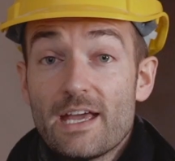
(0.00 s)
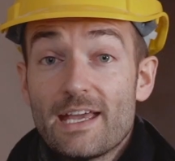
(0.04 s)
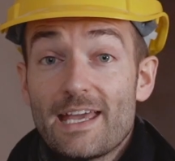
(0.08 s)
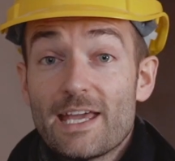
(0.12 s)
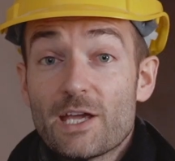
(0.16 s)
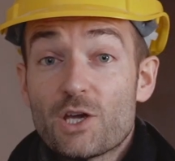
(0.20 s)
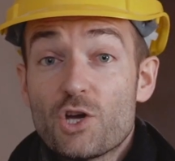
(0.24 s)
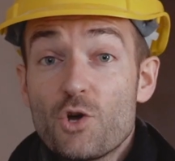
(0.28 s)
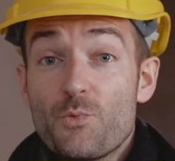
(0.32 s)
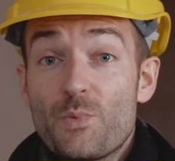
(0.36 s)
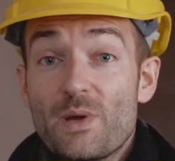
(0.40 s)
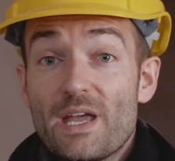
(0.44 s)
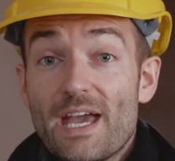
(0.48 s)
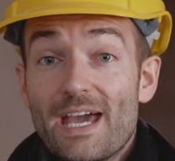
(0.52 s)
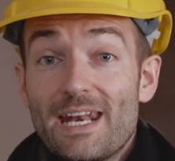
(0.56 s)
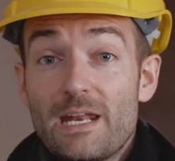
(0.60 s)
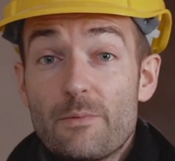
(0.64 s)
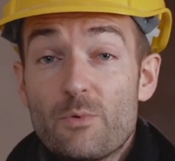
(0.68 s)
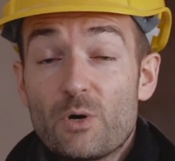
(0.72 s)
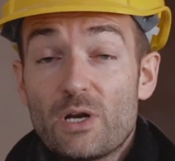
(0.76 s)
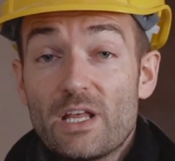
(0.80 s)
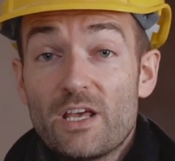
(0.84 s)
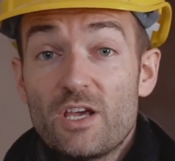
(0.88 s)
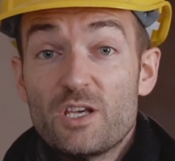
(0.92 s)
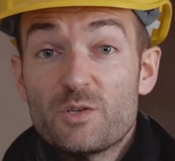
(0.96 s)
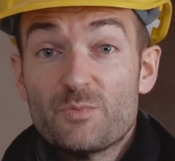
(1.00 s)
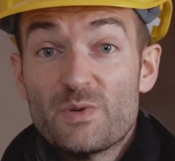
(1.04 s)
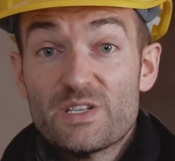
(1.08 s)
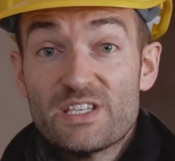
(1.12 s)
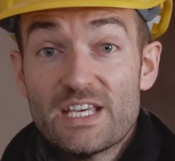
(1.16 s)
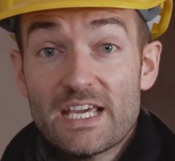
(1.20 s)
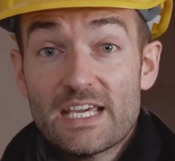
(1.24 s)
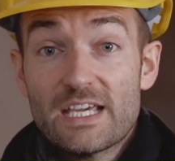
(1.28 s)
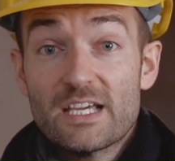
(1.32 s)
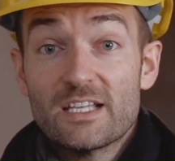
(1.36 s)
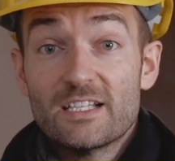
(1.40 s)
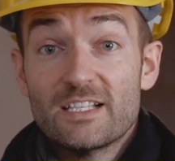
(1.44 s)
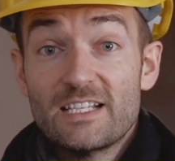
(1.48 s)
It could be anybody who's
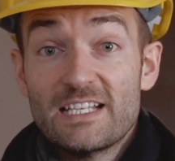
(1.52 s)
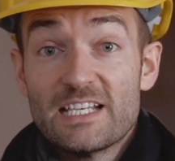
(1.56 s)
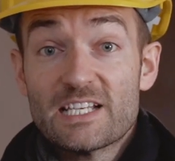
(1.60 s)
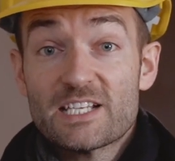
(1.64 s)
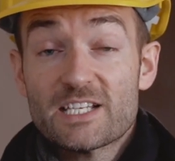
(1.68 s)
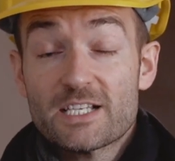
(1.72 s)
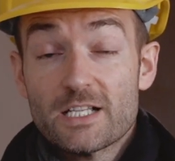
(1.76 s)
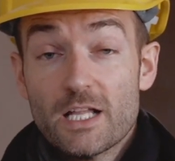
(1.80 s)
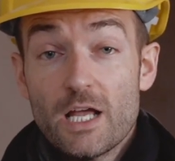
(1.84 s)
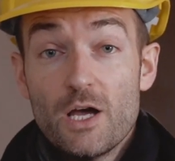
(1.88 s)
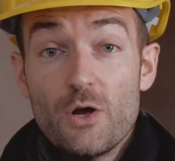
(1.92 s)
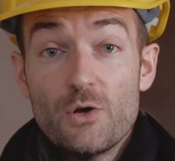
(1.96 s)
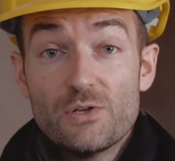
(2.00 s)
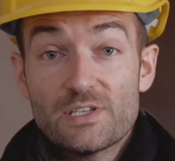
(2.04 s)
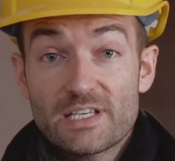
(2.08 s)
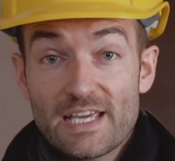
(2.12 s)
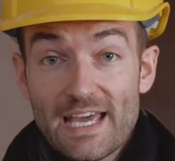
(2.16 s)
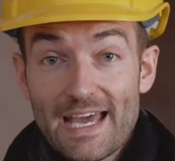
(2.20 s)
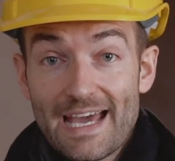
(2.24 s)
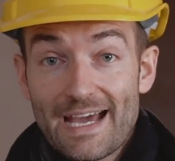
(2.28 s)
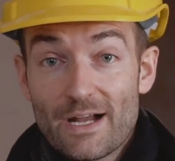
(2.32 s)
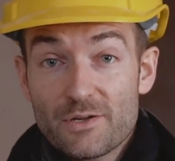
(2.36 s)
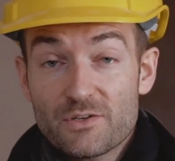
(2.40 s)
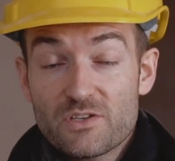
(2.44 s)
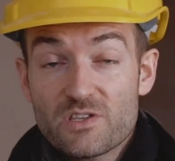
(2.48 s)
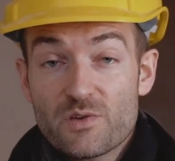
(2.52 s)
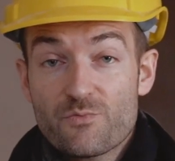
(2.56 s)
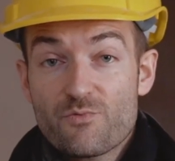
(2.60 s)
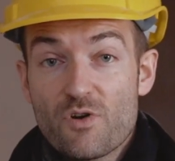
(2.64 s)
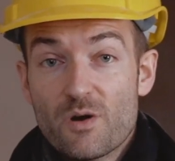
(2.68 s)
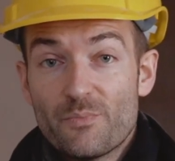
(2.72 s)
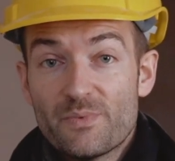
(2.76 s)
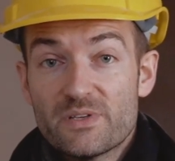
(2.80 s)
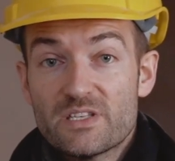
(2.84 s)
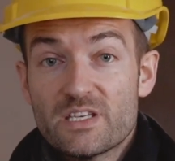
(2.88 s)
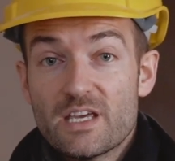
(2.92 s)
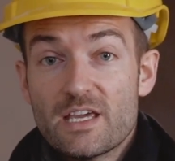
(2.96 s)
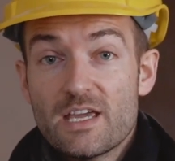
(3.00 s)
particularly slow to get out of the
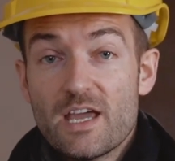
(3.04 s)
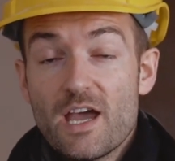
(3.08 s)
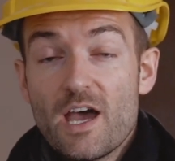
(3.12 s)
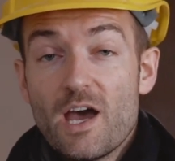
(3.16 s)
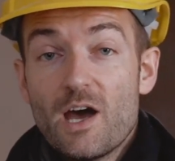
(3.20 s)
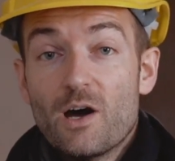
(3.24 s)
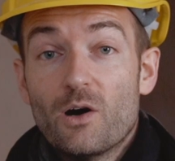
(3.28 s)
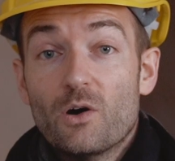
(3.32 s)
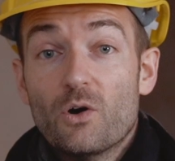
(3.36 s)
property,